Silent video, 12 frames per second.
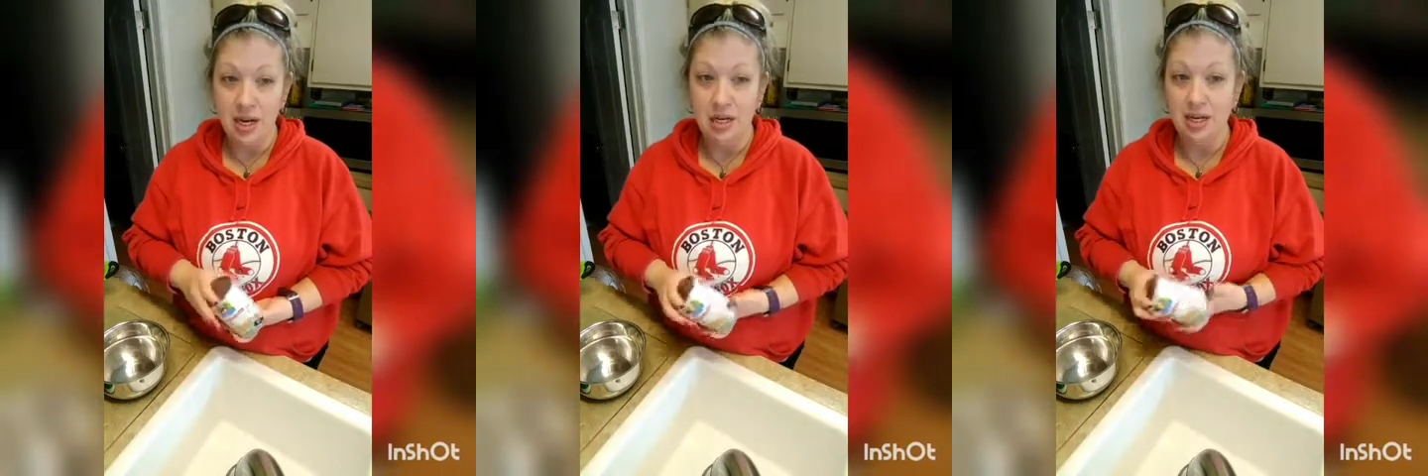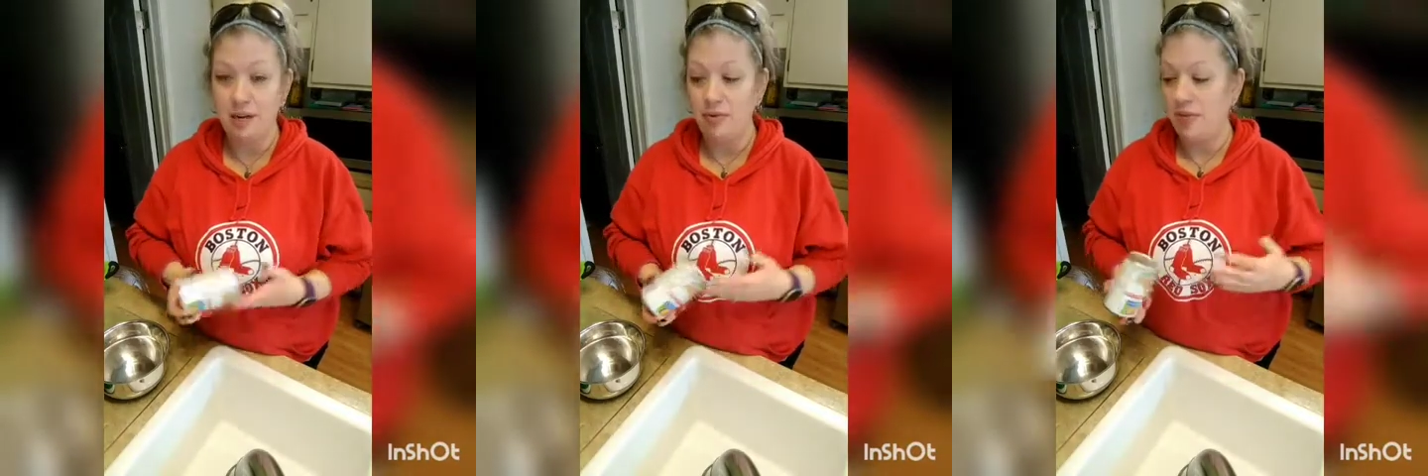
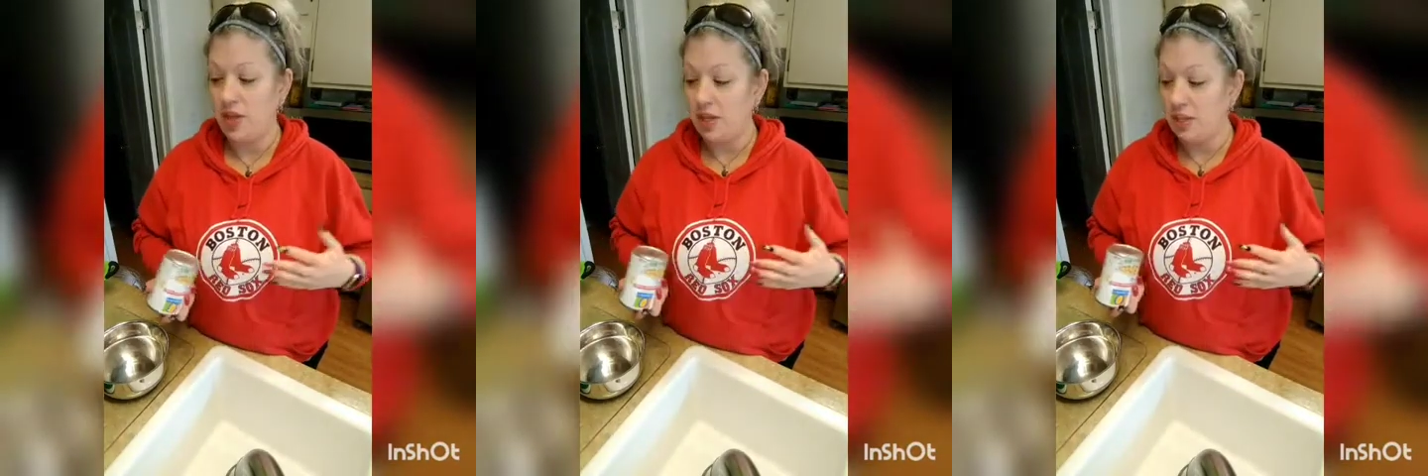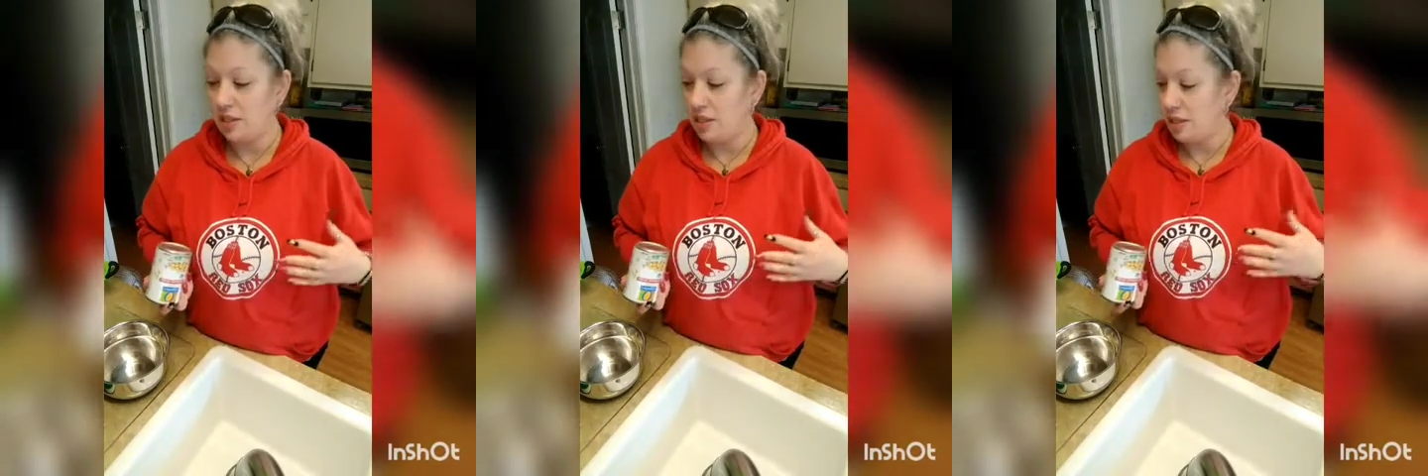Now
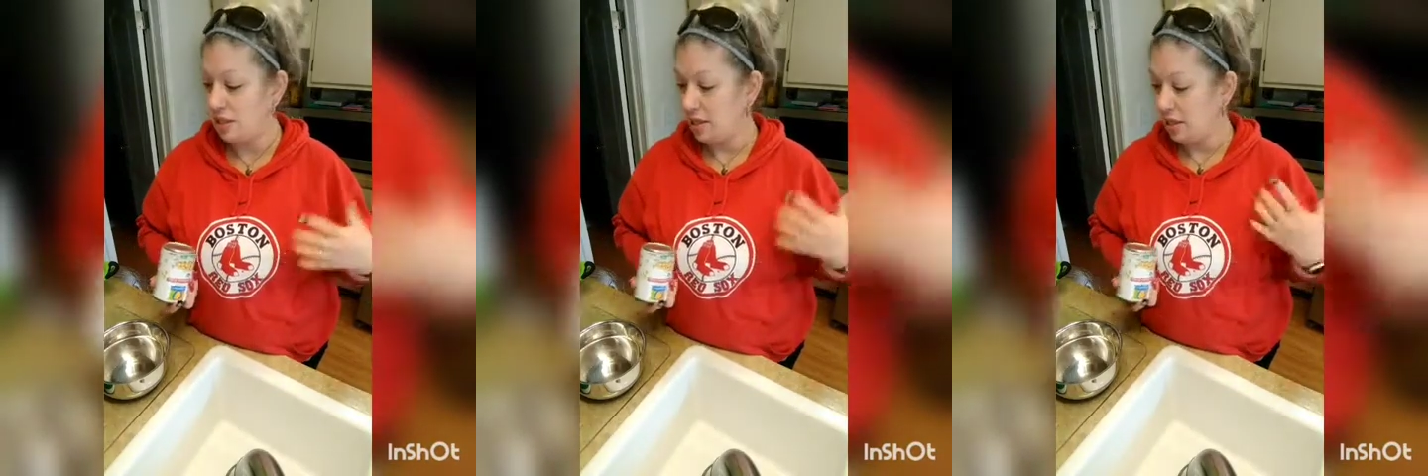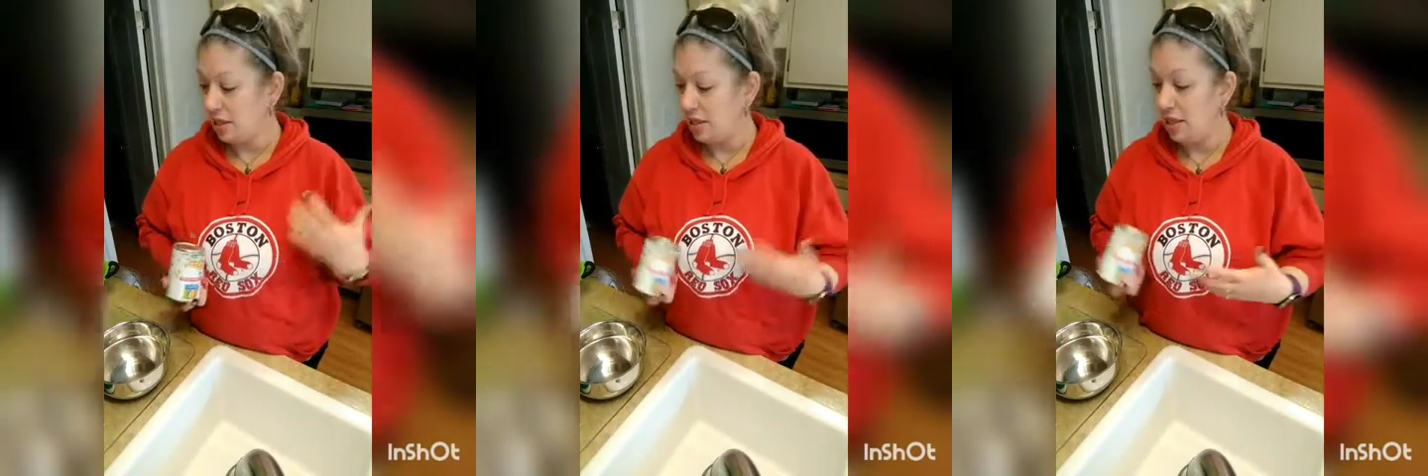
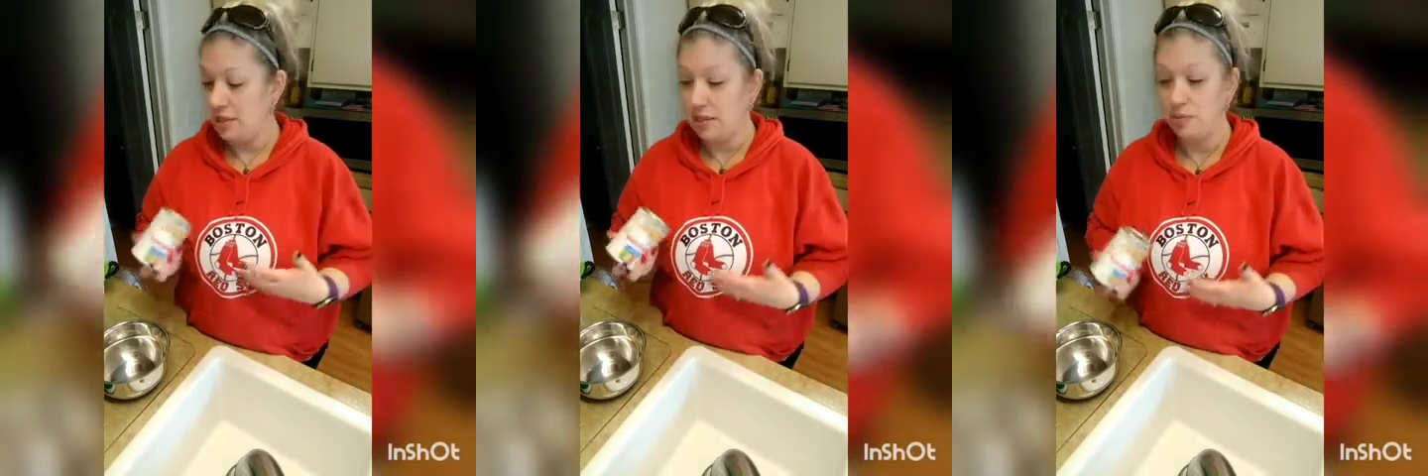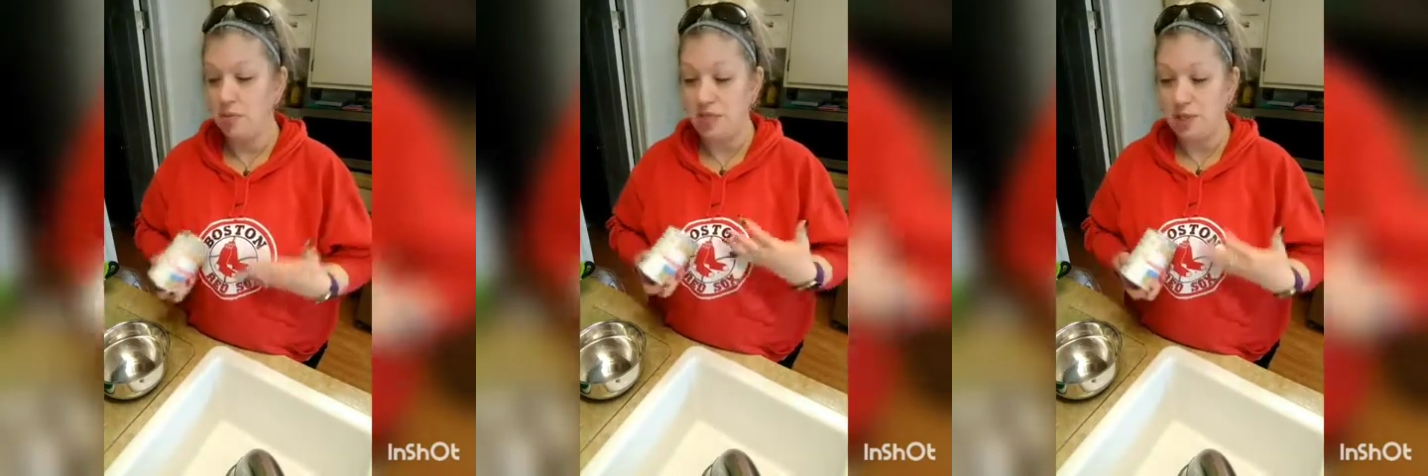
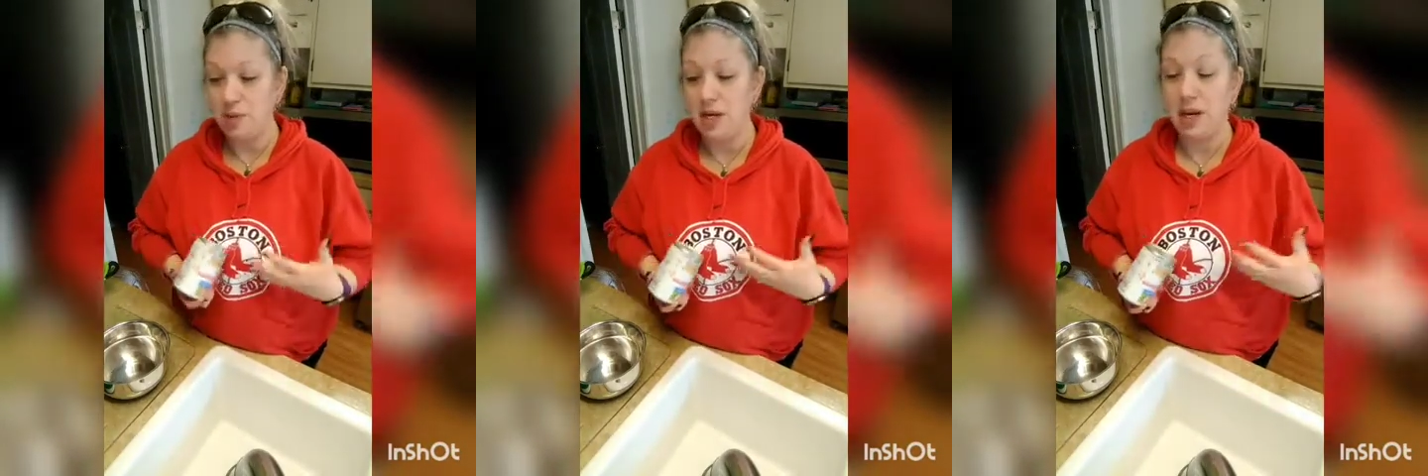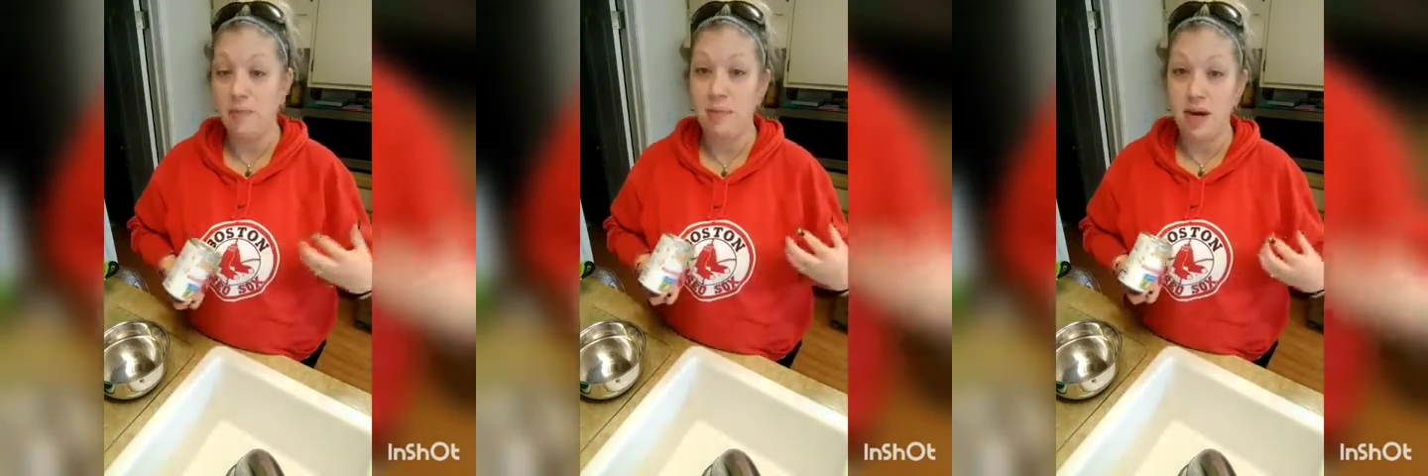this recipe
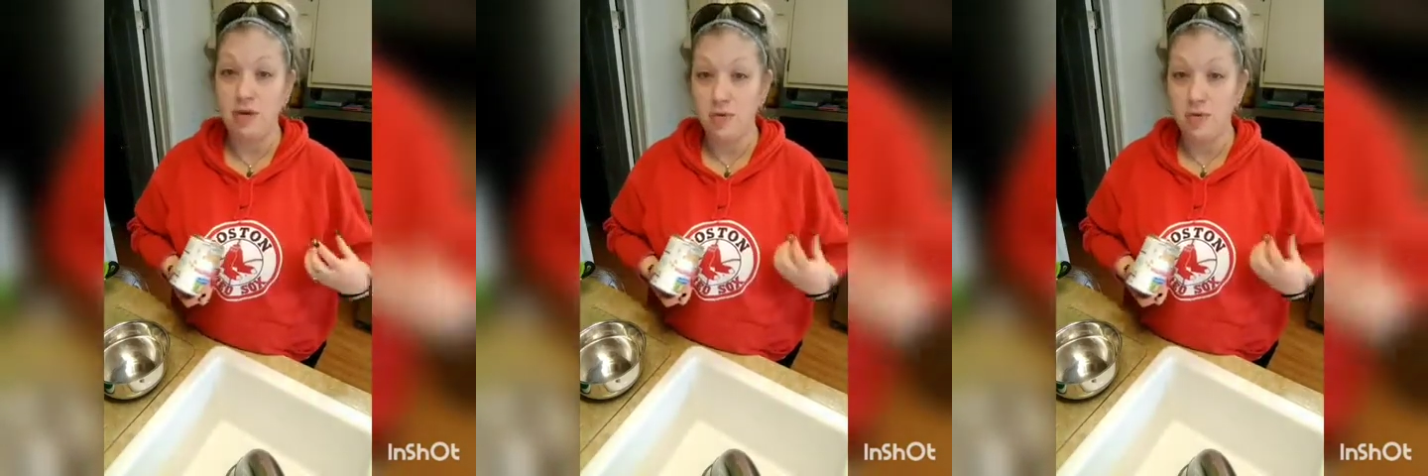can make